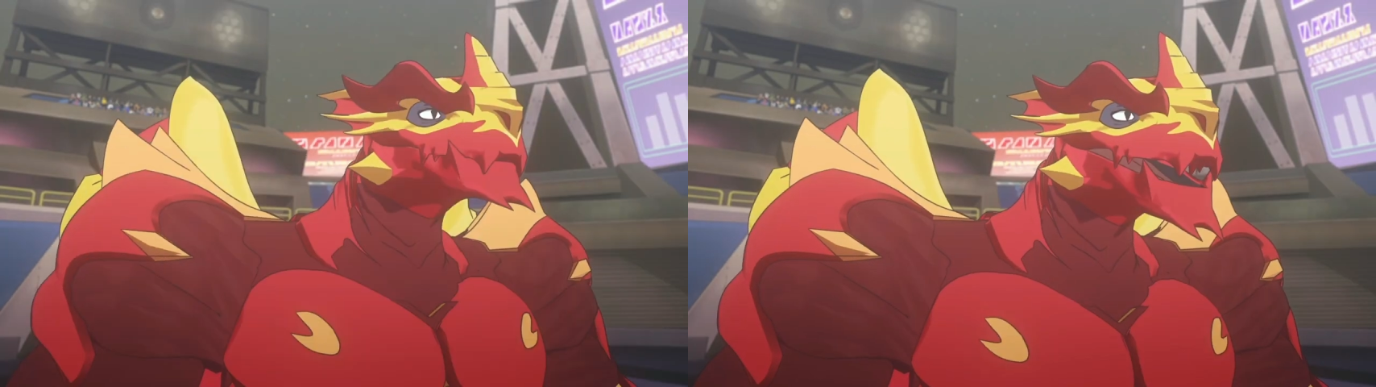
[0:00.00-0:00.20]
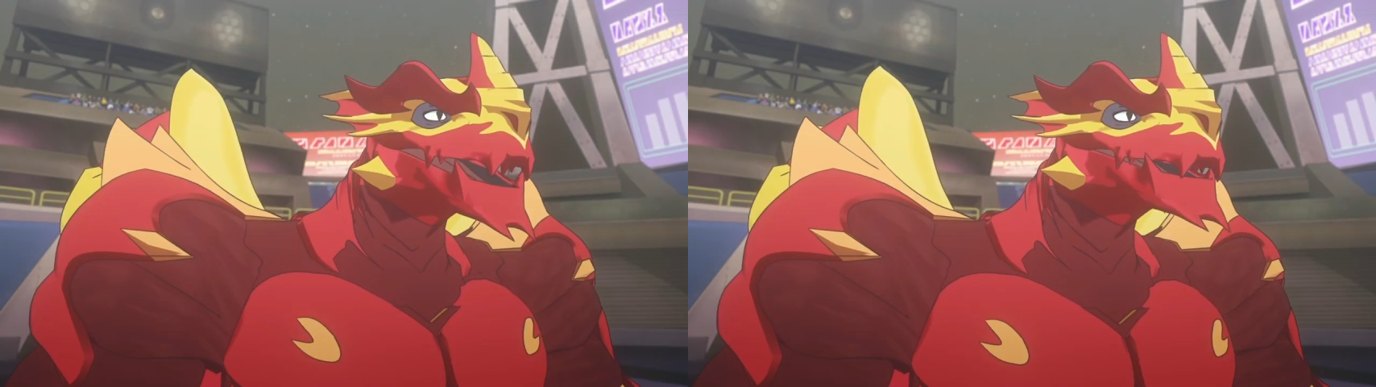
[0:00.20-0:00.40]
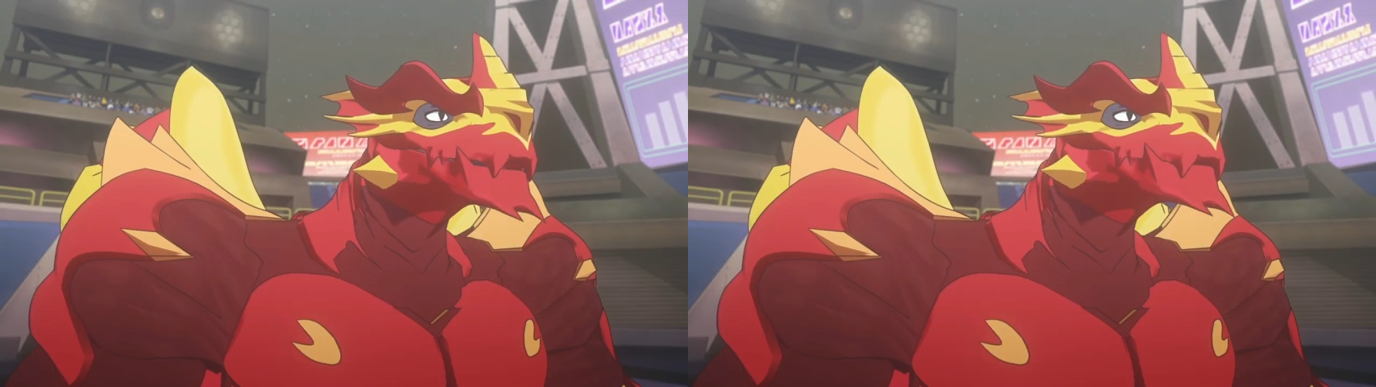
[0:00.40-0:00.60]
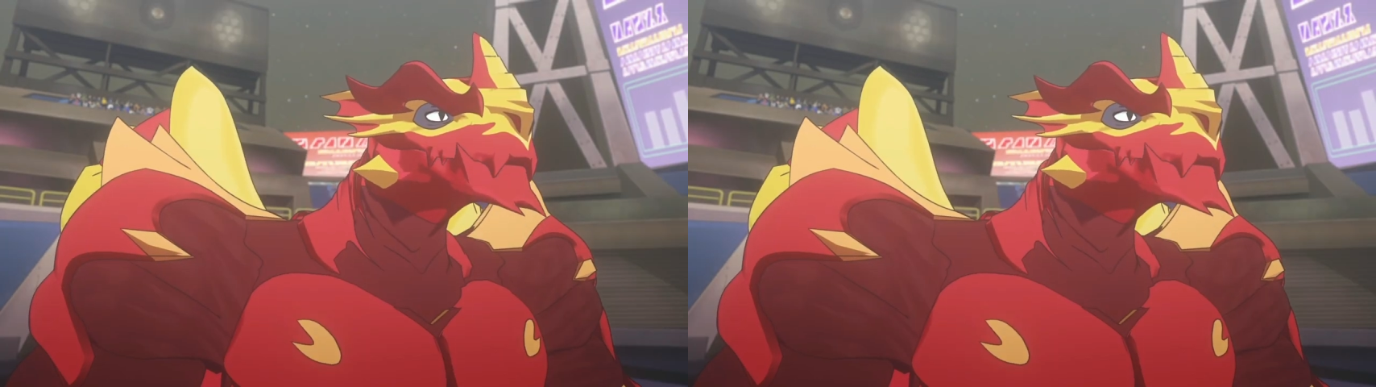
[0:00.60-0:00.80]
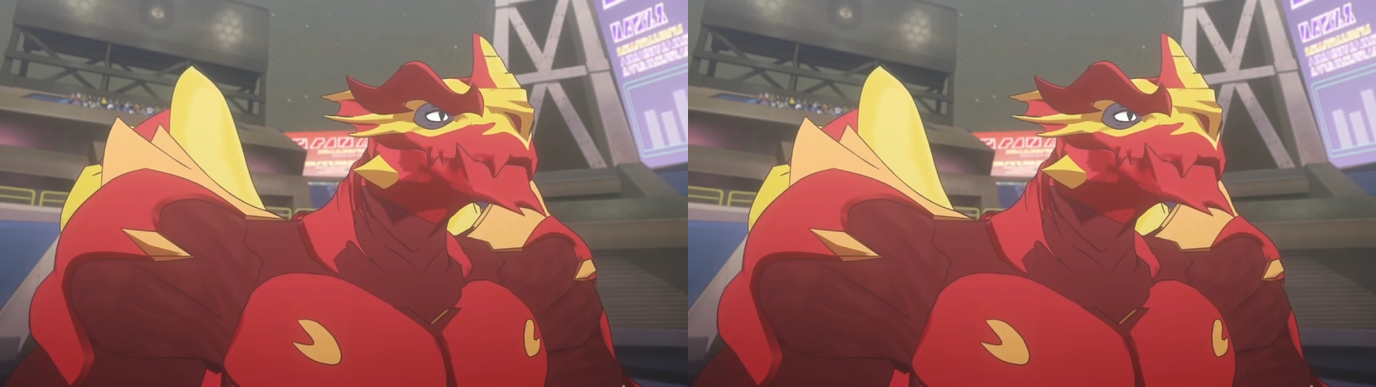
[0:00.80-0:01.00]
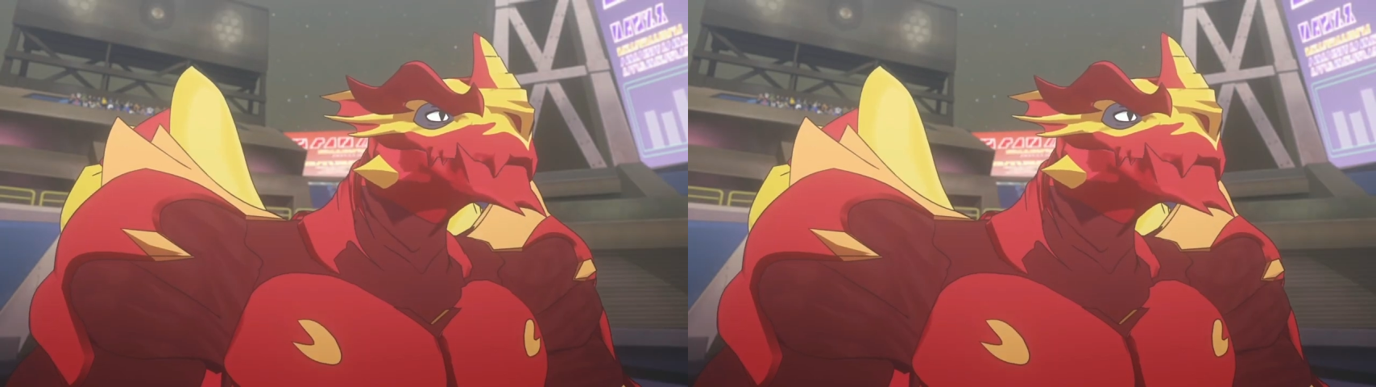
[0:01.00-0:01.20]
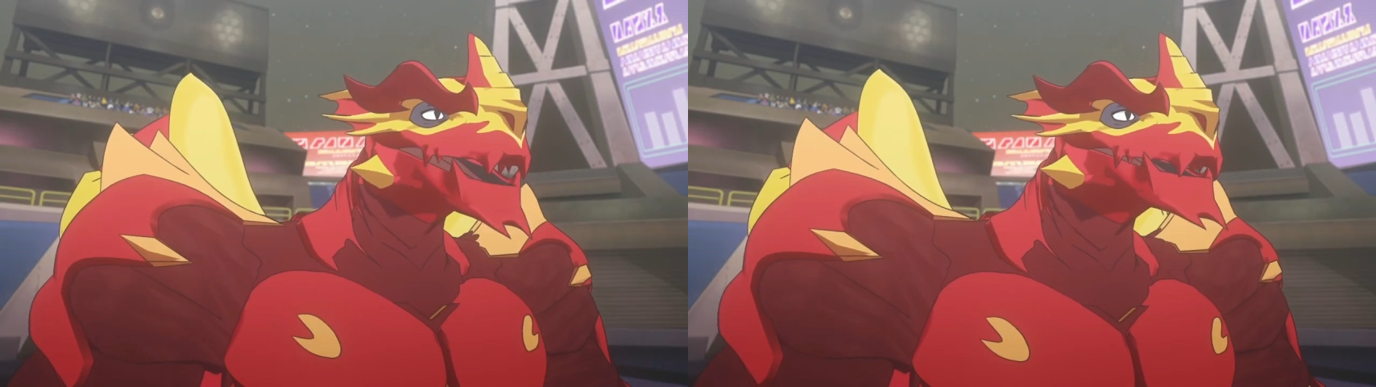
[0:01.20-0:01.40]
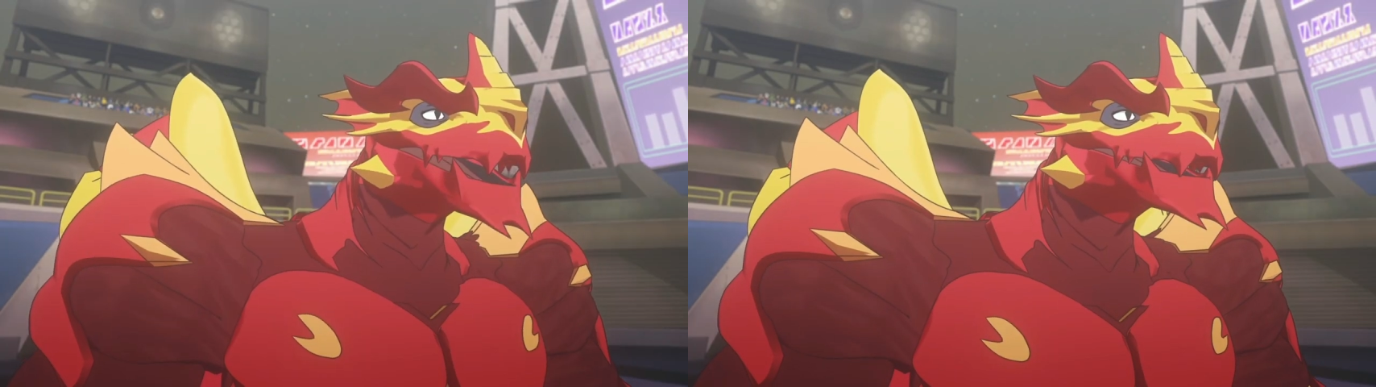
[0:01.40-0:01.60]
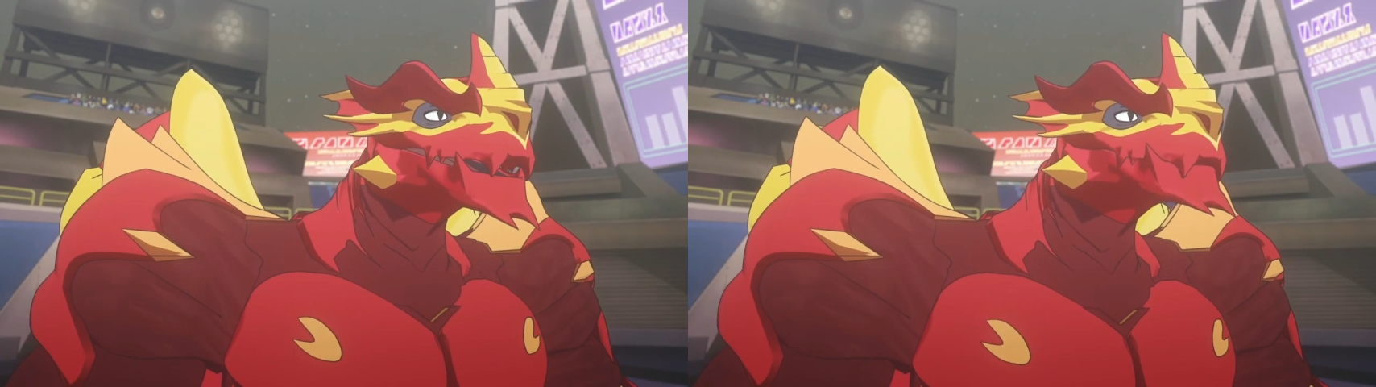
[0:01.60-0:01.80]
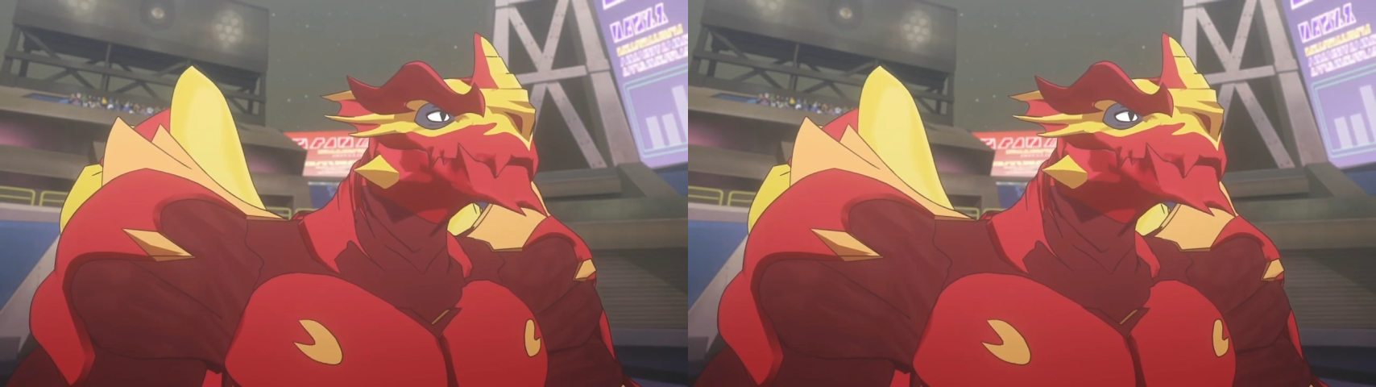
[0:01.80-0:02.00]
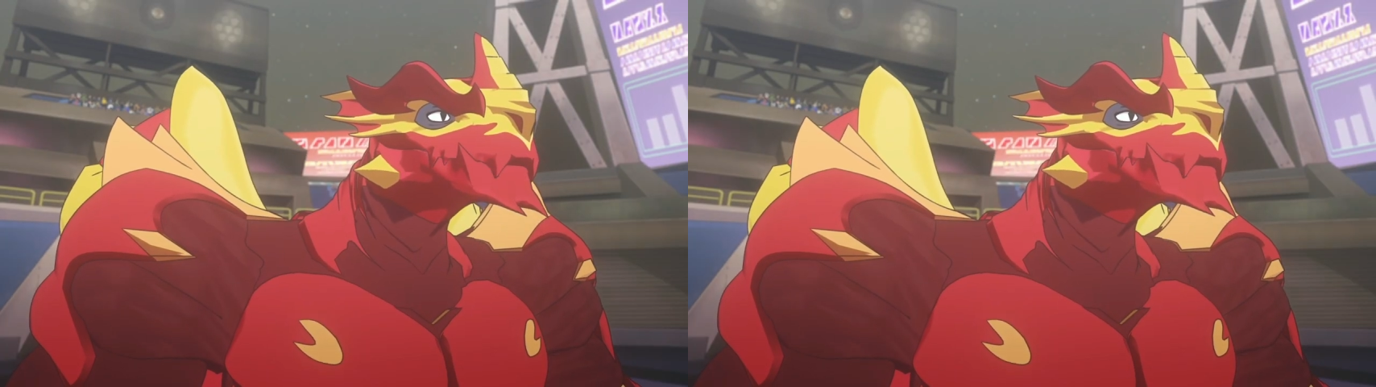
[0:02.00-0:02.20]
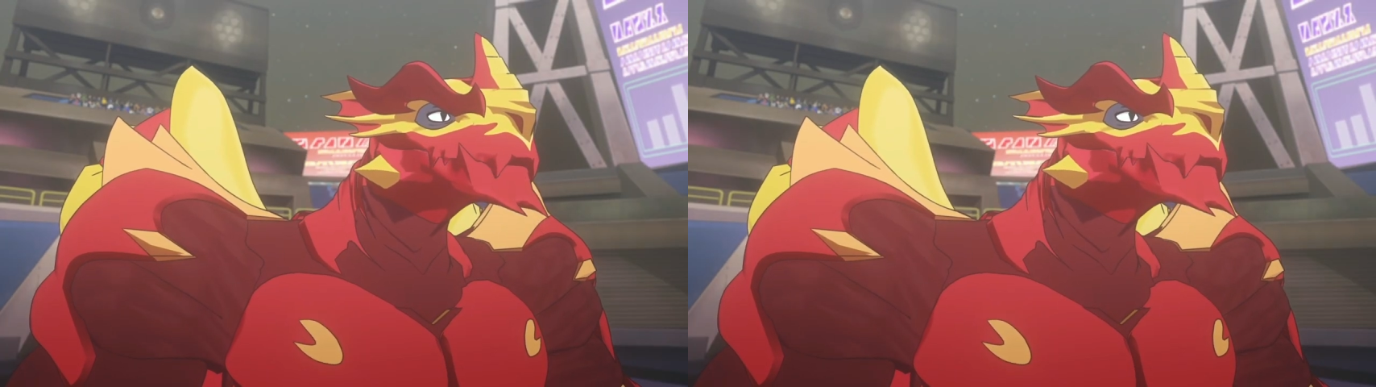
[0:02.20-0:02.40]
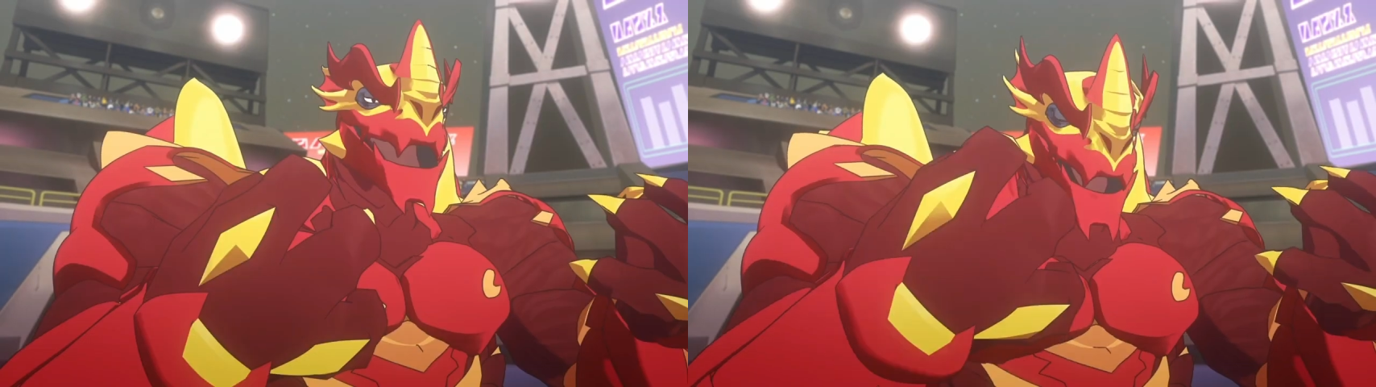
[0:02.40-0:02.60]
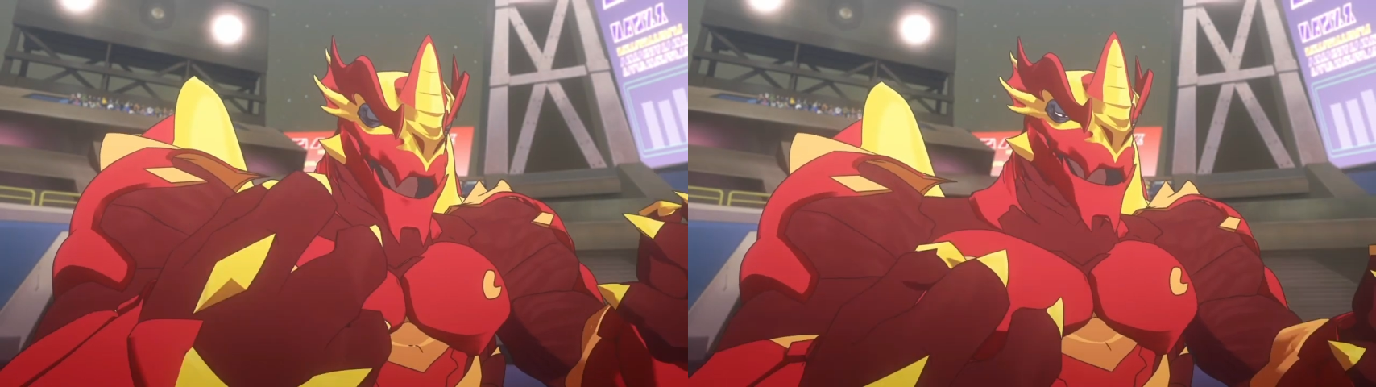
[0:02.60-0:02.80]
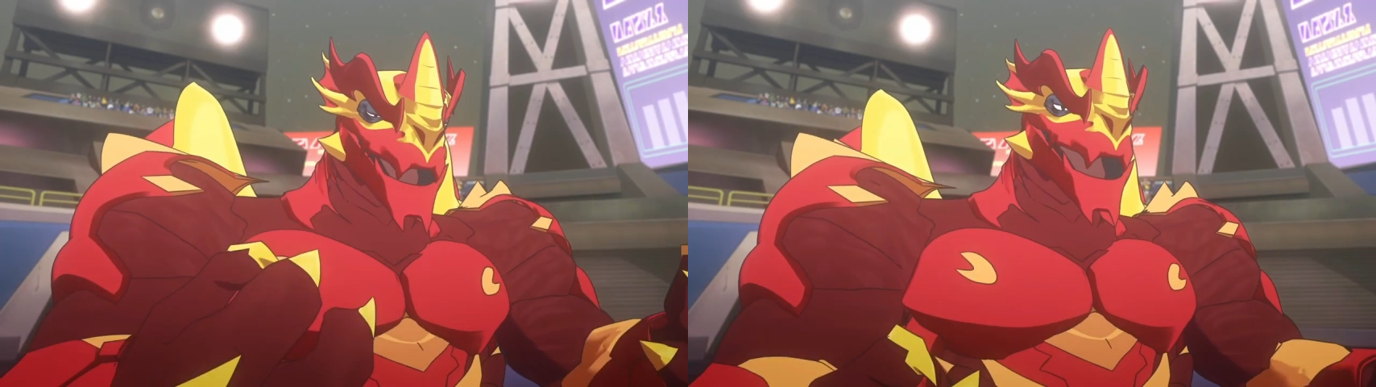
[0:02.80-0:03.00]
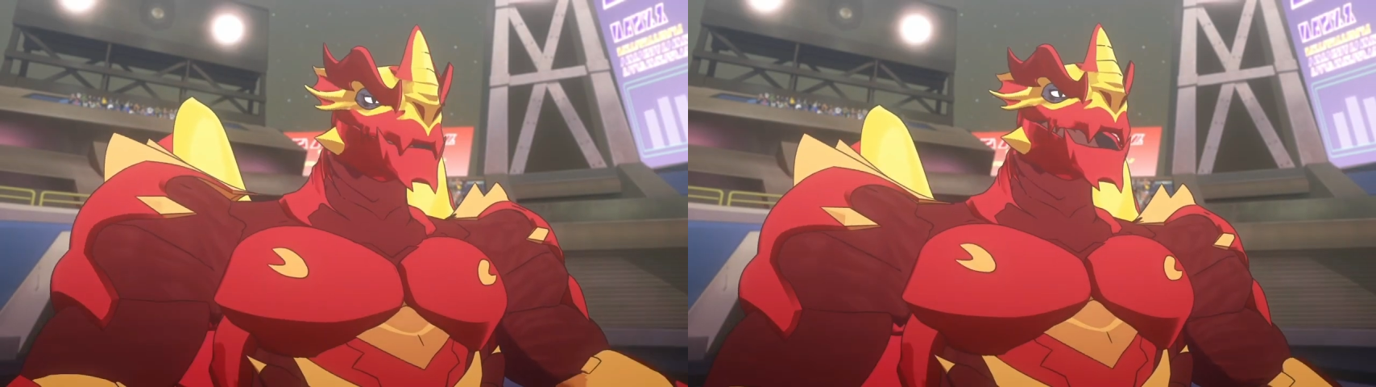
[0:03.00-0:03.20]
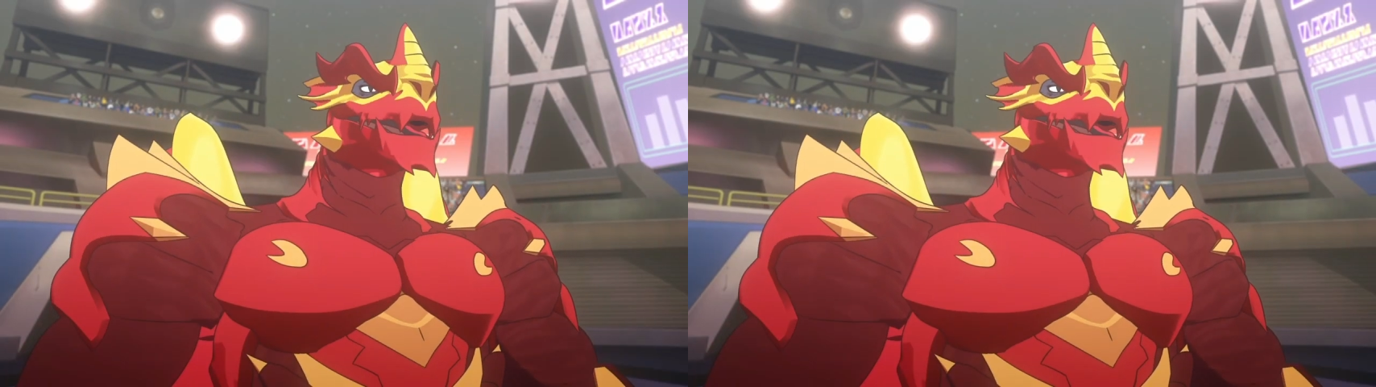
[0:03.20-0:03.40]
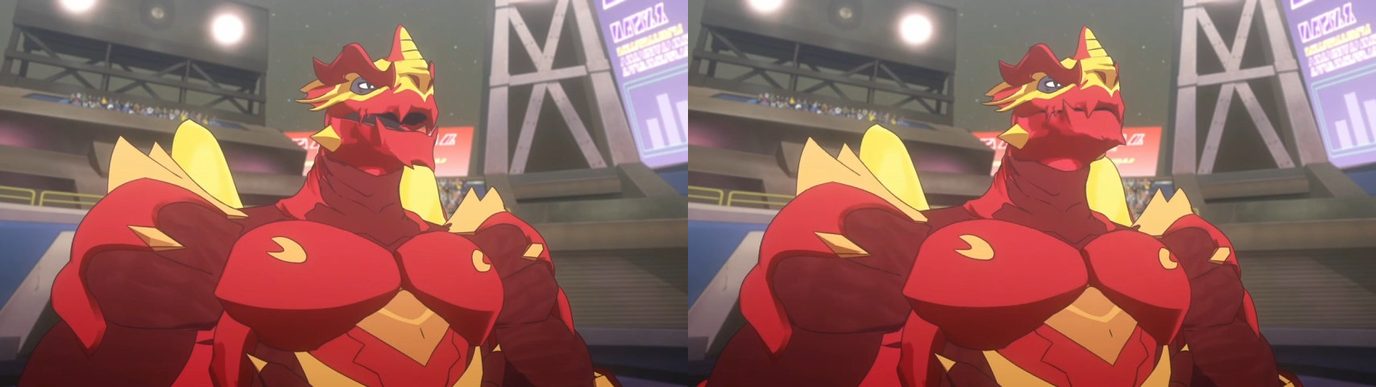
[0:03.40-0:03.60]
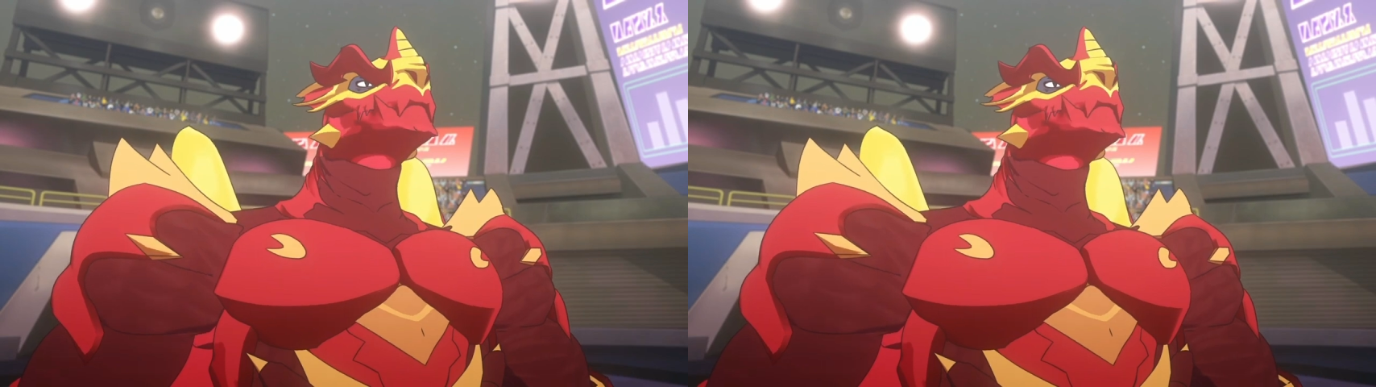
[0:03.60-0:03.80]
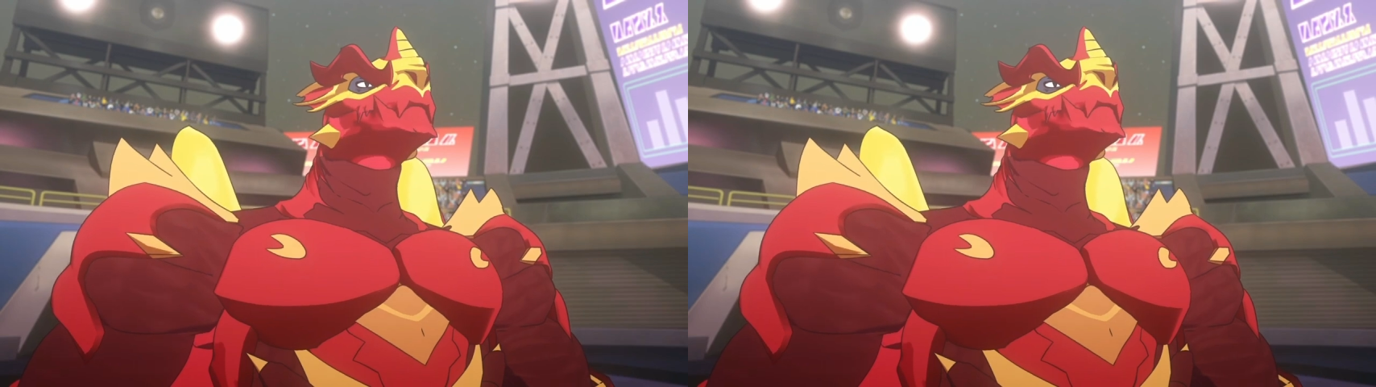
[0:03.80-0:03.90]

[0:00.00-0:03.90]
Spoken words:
[unreadable: no face in view]